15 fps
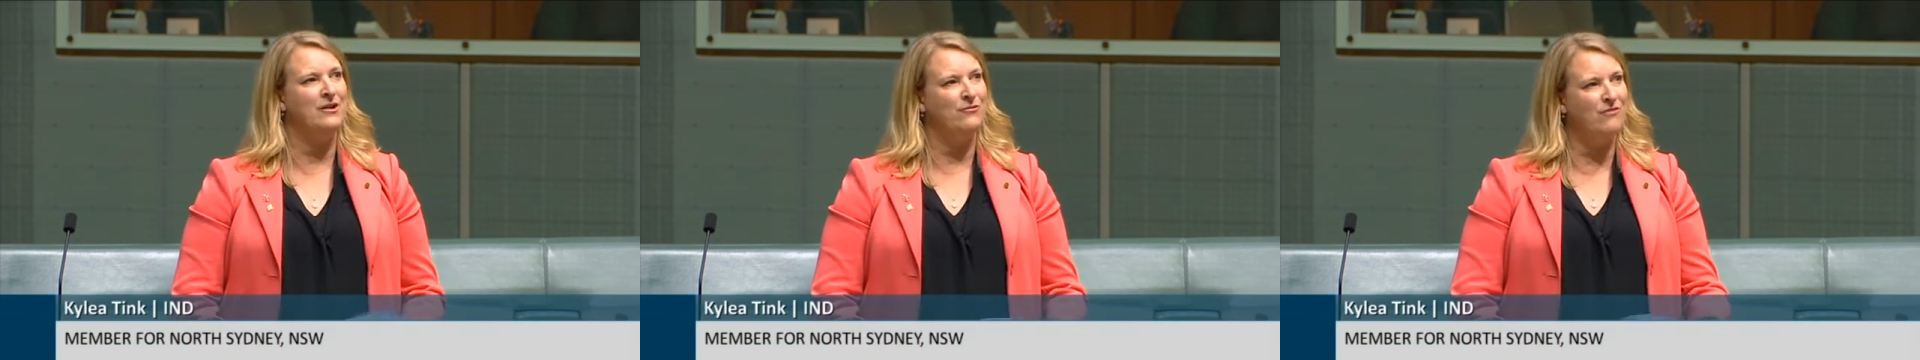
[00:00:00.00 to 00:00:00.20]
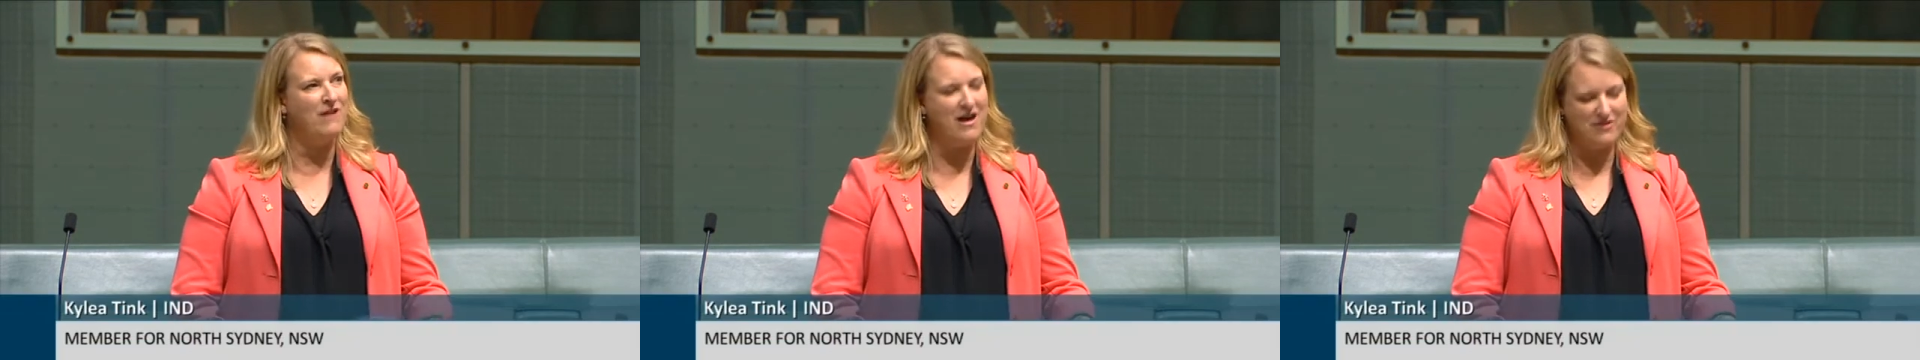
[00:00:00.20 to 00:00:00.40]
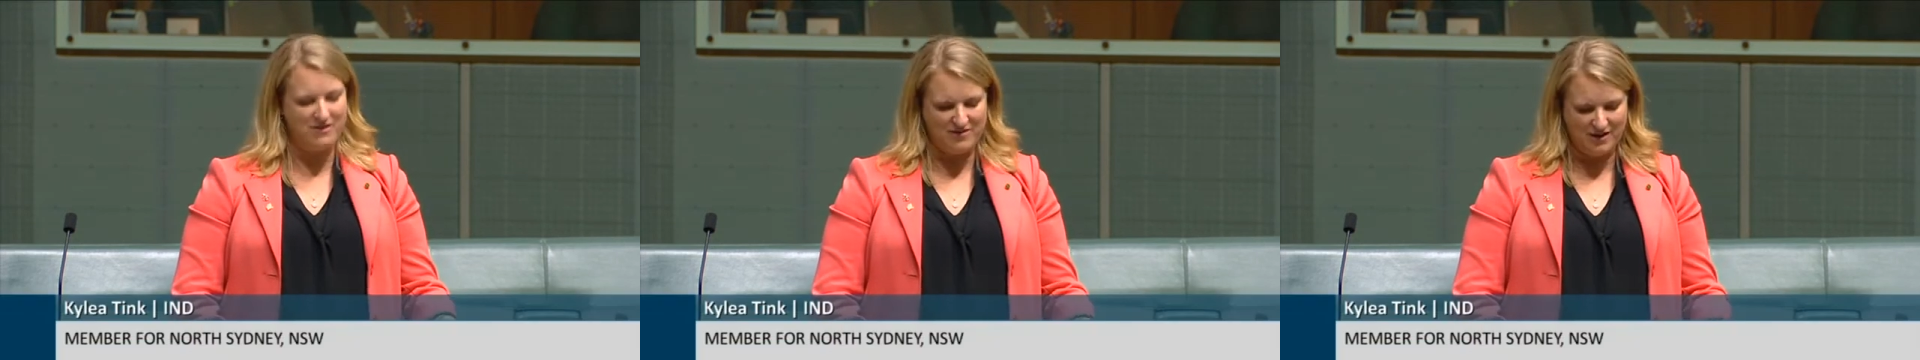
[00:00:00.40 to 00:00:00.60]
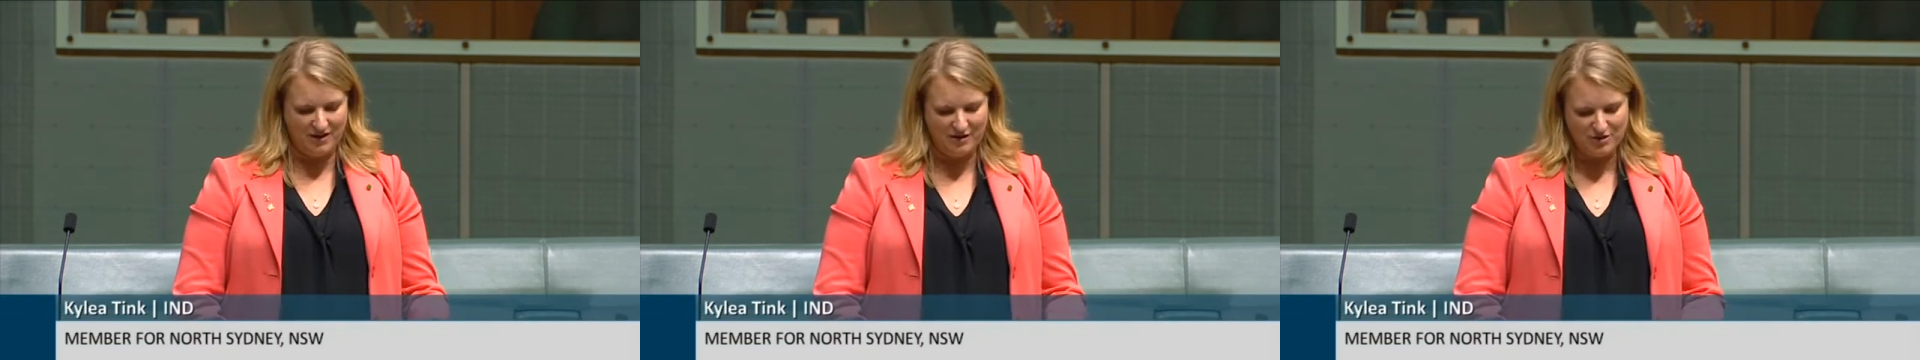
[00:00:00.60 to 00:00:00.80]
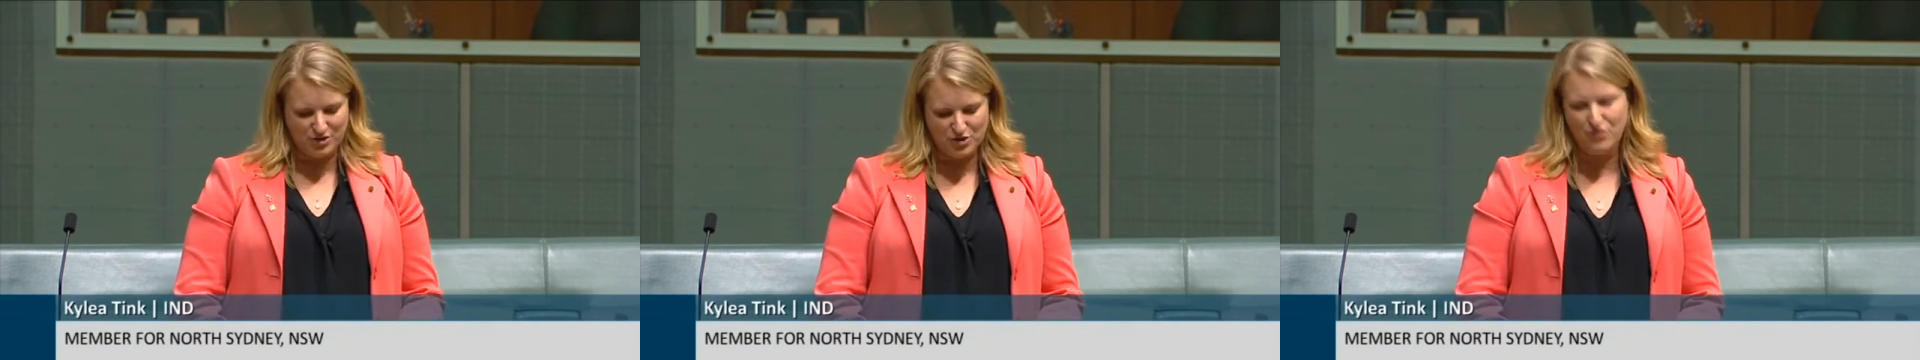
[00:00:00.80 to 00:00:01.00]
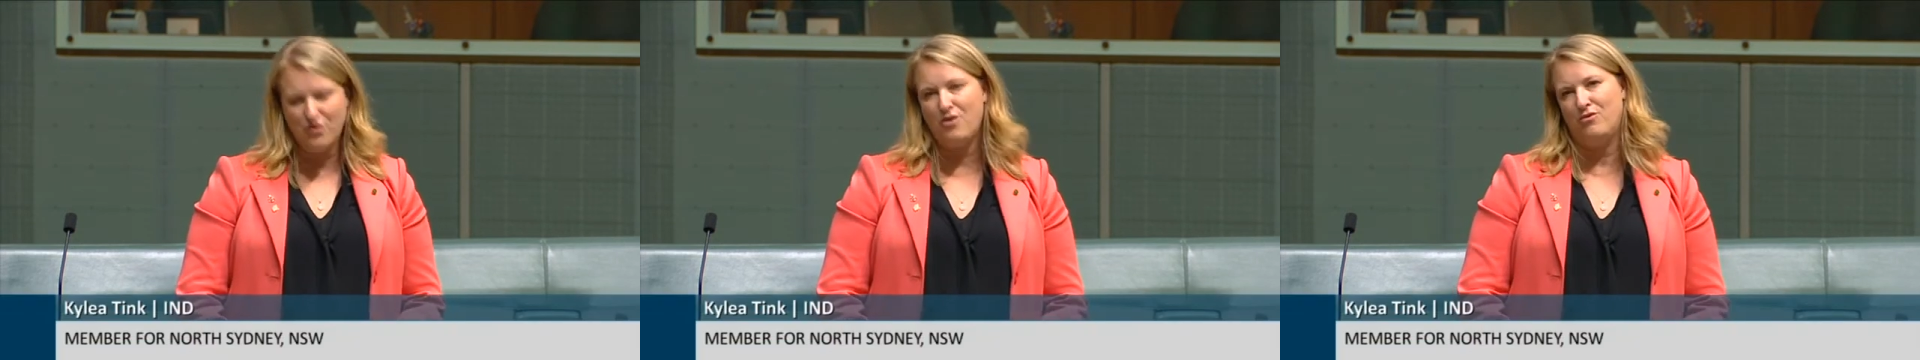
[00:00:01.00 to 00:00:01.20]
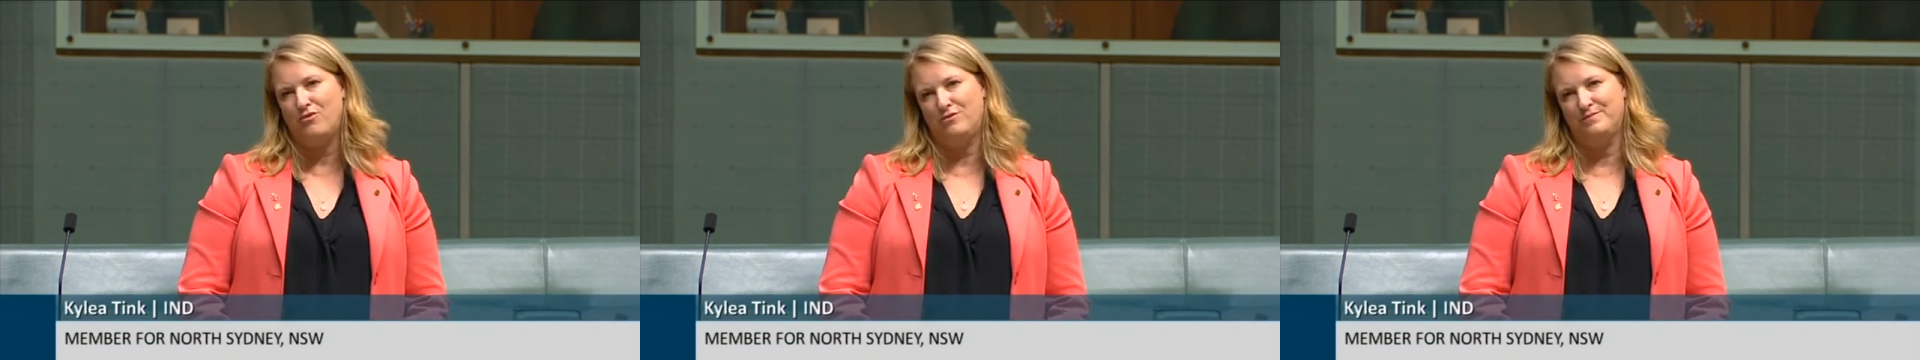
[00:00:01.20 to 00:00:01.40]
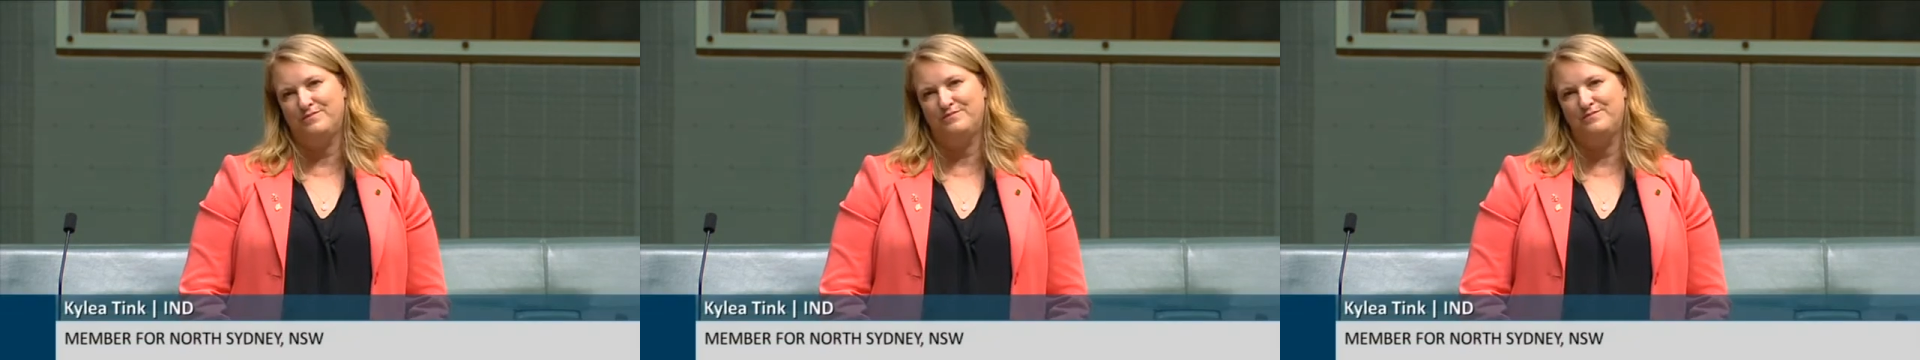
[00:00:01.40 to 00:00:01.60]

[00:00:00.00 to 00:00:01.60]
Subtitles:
rather than control.